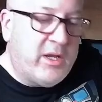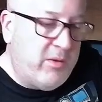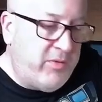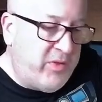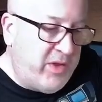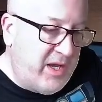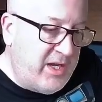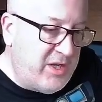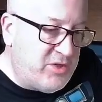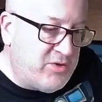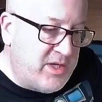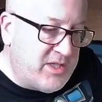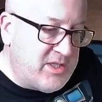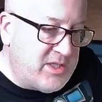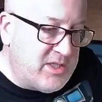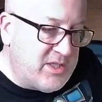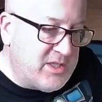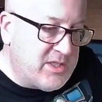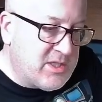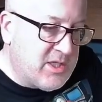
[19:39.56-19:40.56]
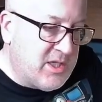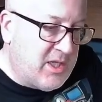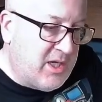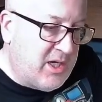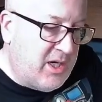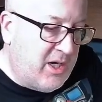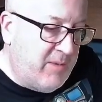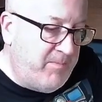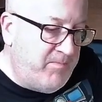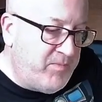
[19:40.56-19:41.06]
don't think any traces
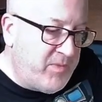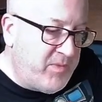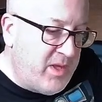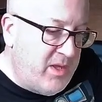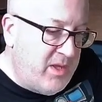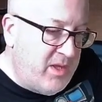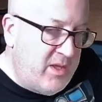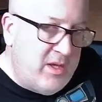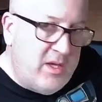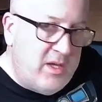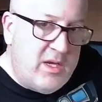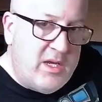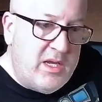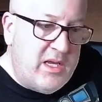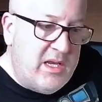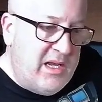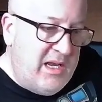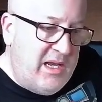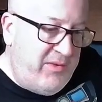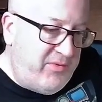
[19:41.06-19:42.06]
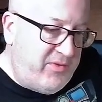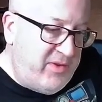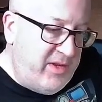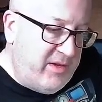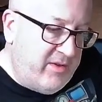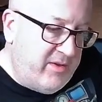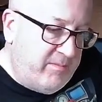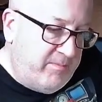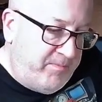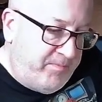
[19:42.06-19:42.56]
are
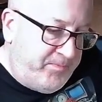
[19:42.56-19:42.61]
lifted.